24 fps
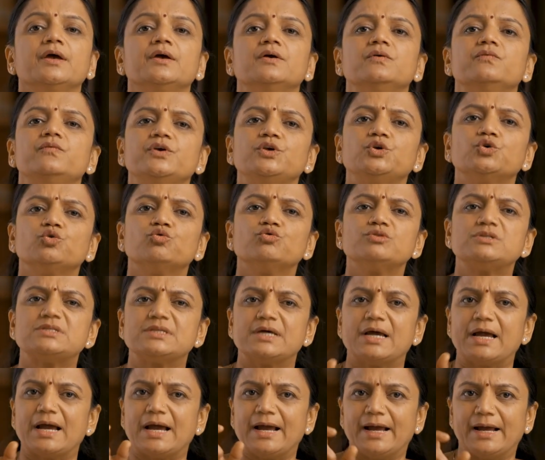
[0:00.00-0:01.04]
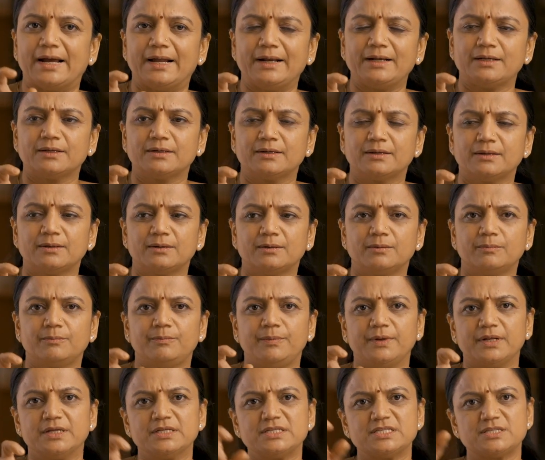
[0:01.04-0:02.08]
We use at
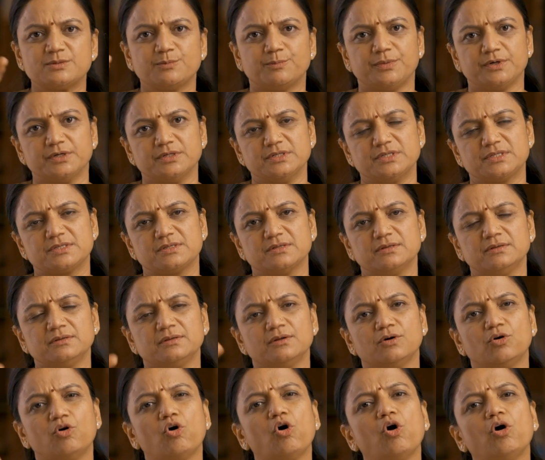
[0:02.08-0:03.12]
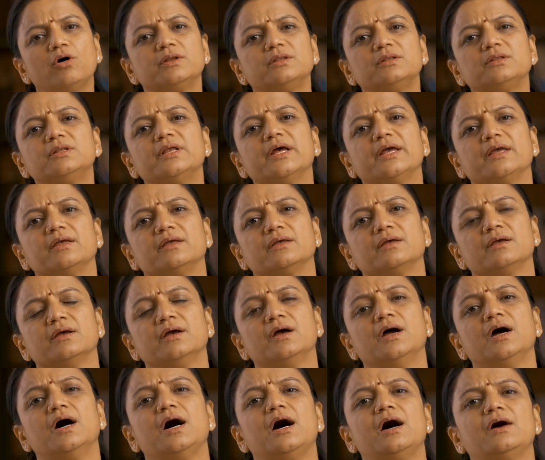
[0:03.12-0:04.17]
plus person or thing
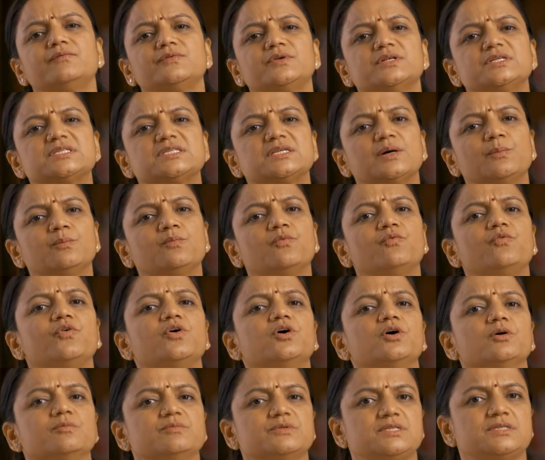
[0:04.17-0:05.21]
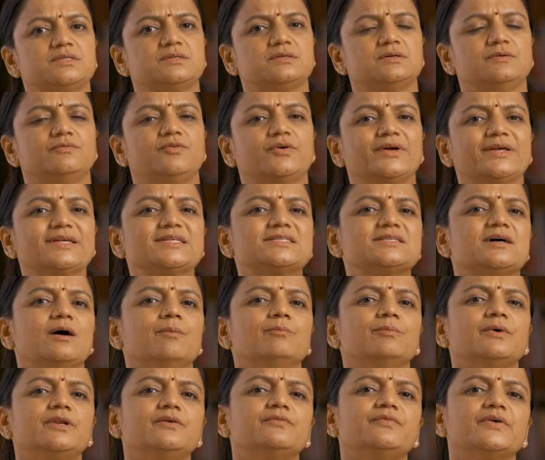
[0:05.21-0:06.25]
after some verbs. For
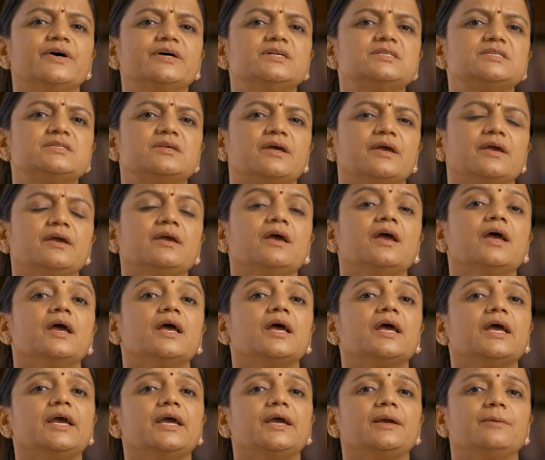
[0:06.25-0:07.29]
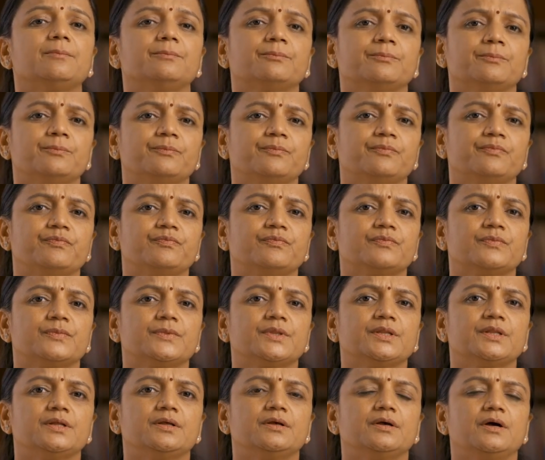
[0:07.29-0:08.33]
example, if I say aim,
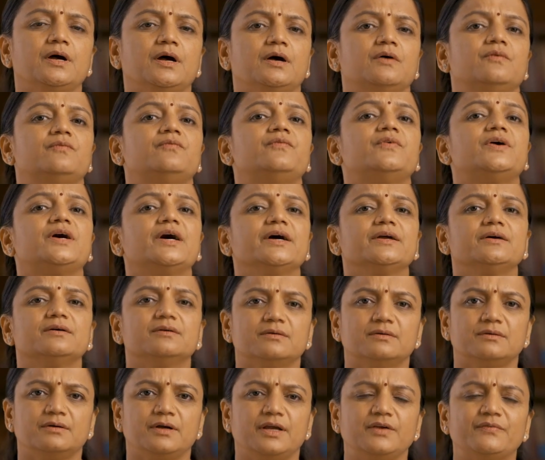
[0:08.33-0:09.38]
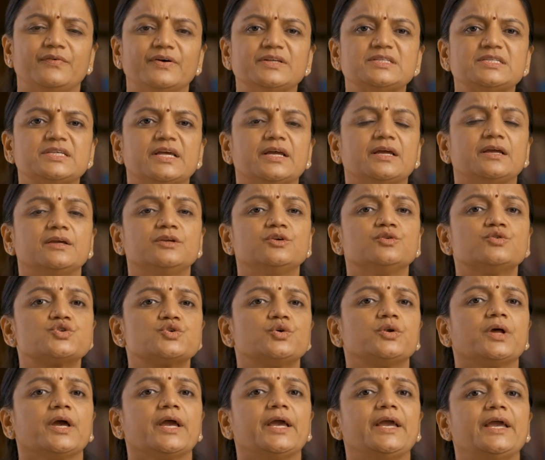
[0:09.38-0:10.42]
fire, if I say you
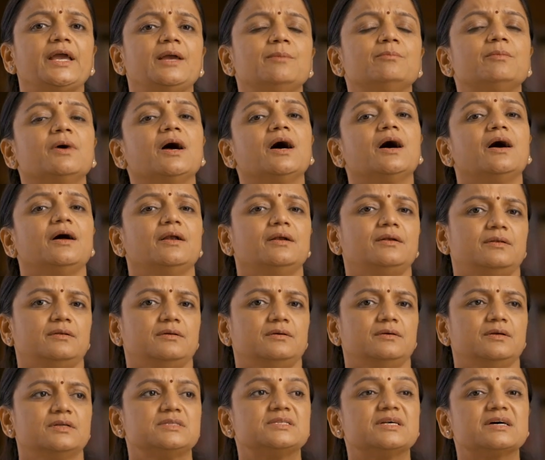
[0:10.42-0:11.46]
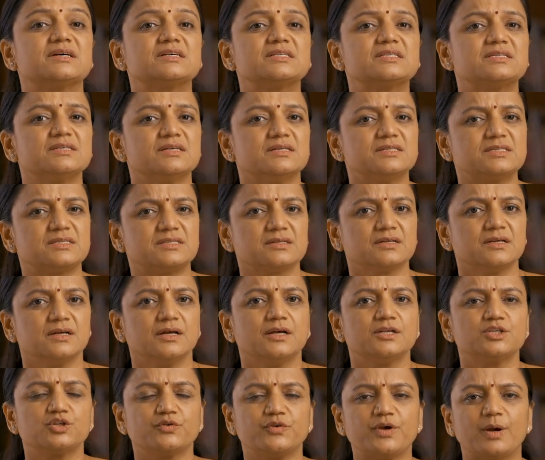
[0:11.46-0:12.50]
should aim at success,
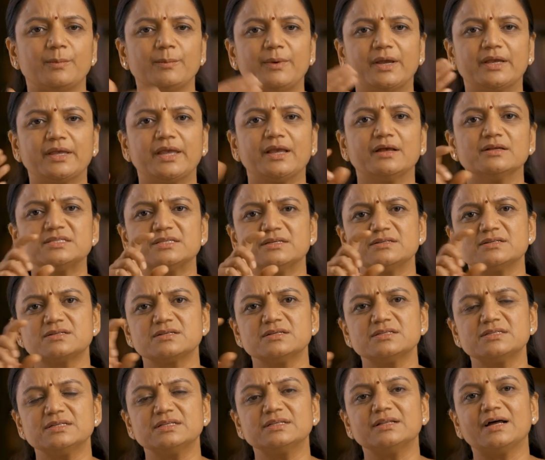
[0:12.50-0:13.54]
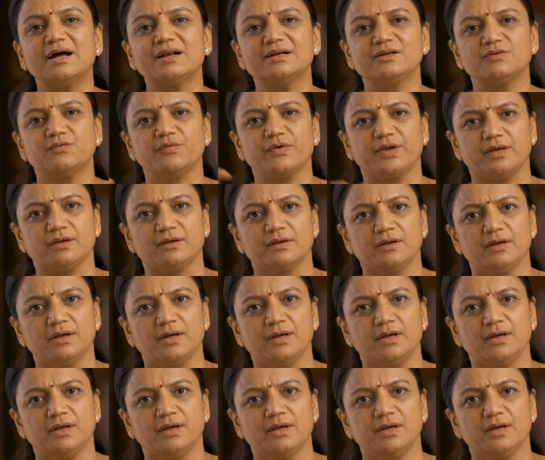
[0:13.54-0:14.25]
so we are making a sentence in that way.